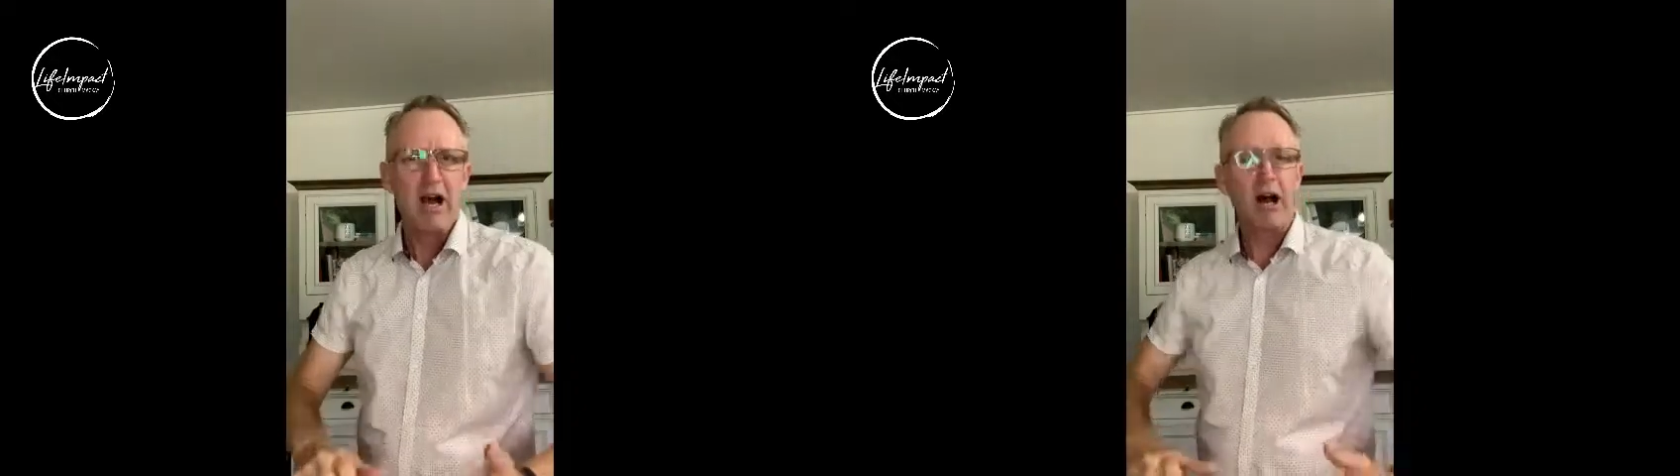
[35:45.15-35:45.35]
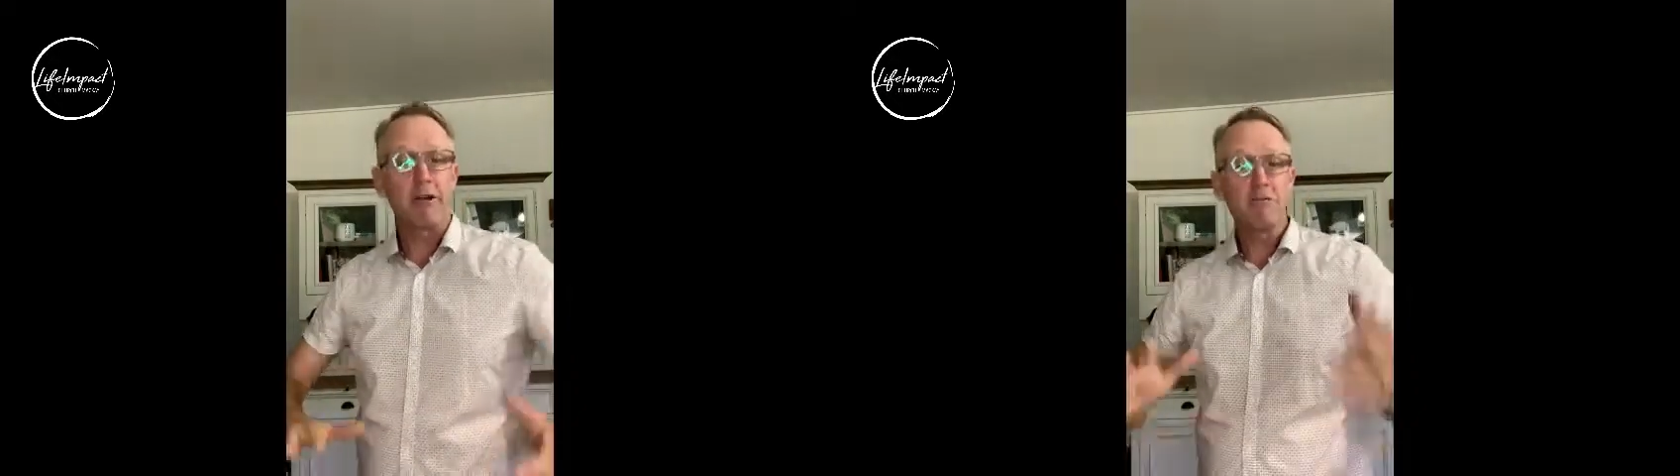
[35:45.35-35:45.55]

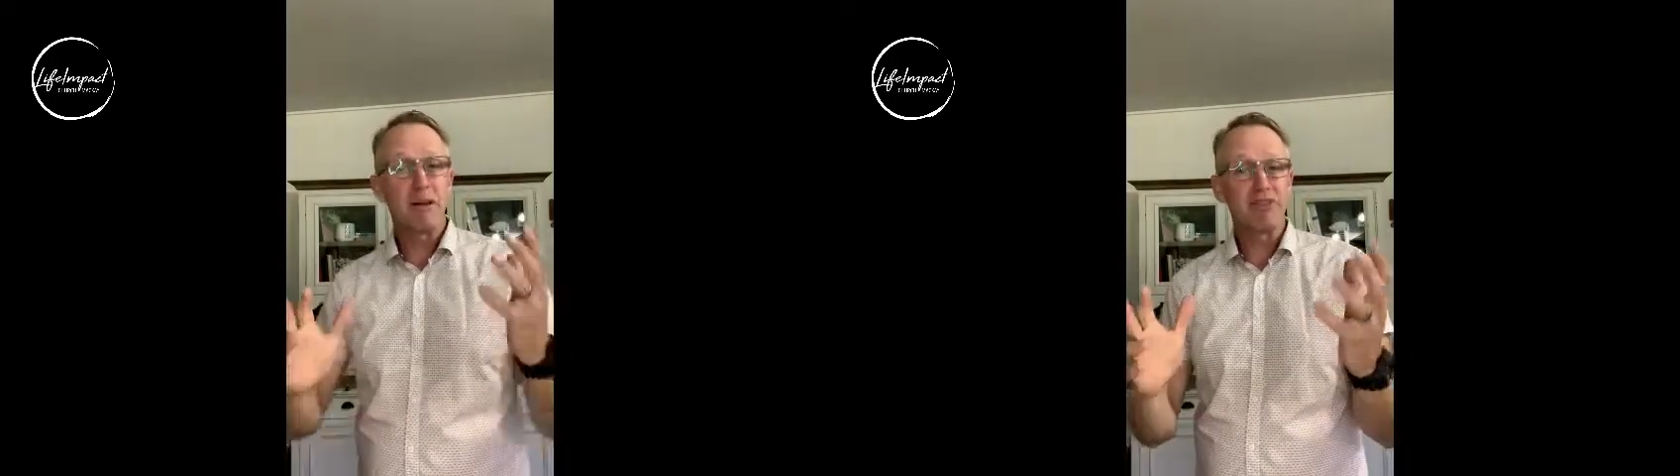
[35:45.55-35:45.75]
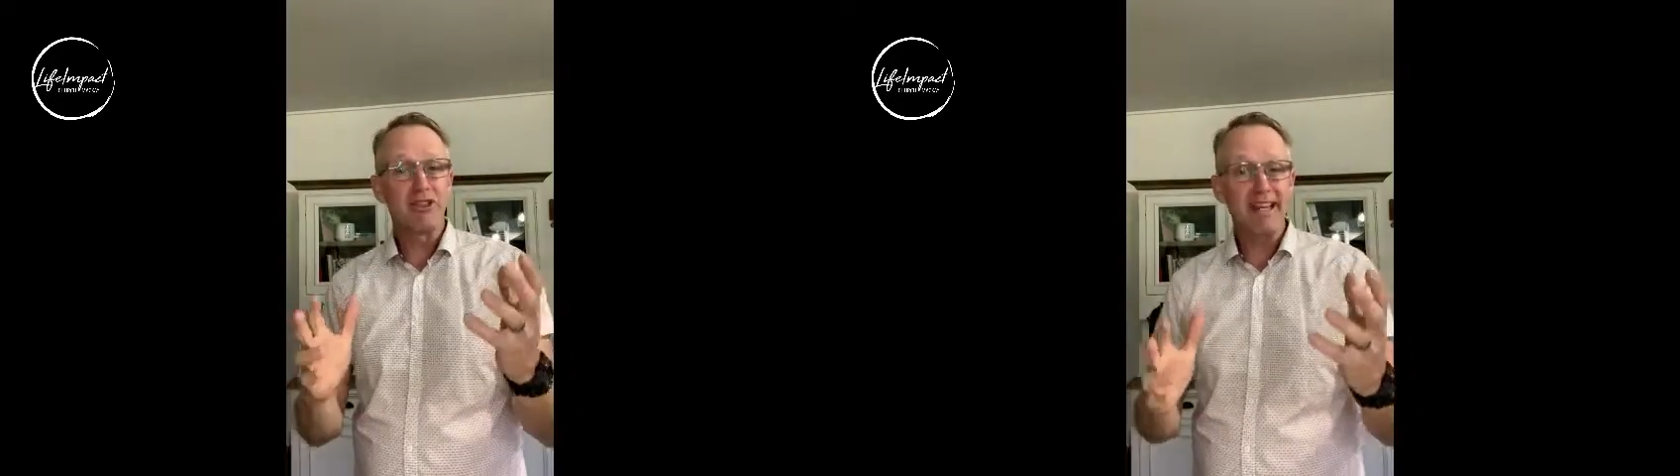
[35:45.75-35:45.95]
I
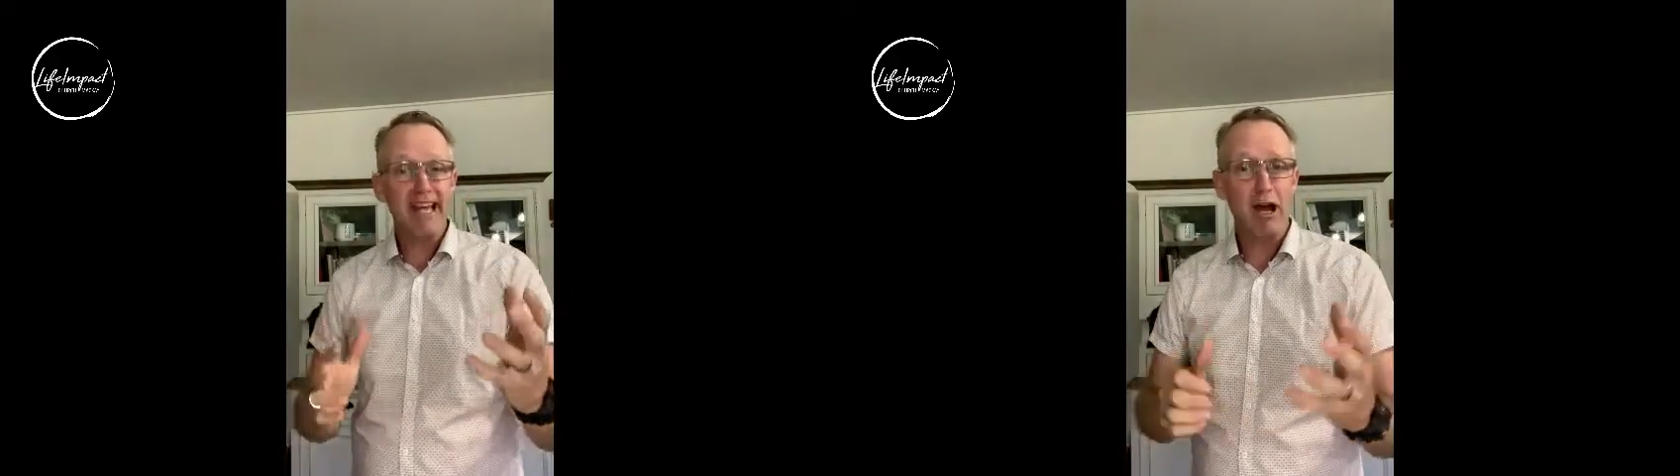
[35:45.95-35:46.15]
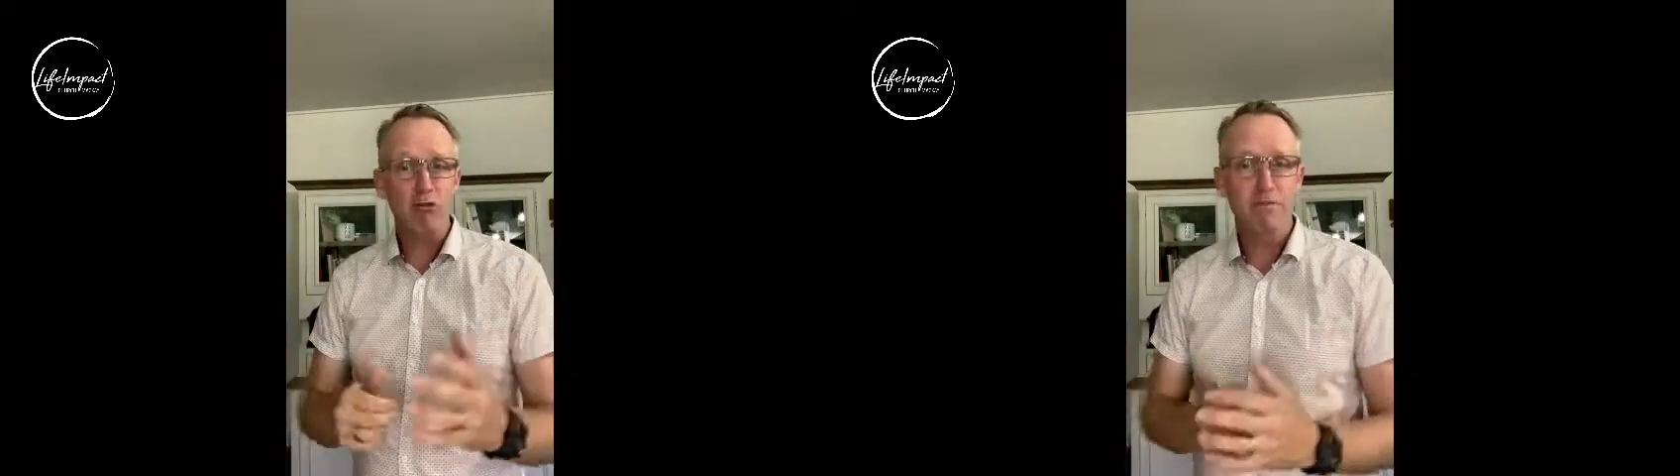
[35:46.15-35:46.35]
remember the day I was